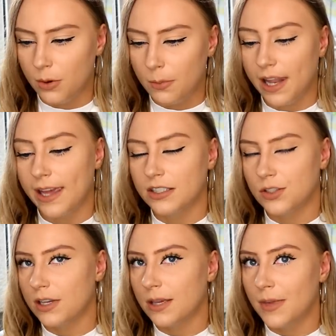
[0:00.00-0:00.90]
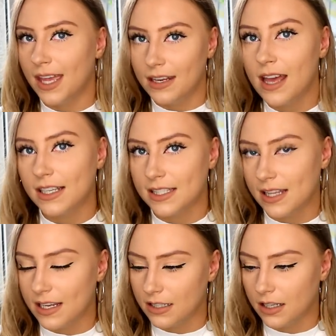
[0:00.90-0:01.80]
reply to him in
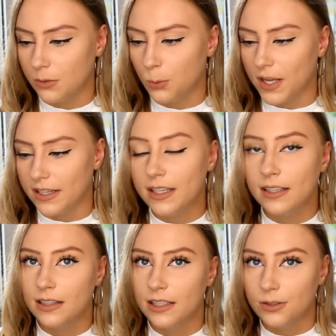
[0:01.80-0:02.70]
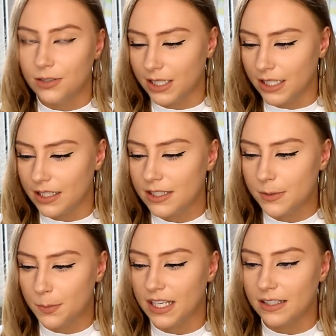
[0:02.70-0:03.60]
Icelandic when he clearly
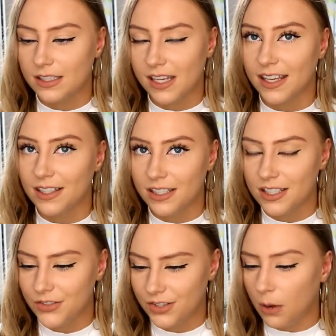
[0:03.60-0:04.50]
speaks English.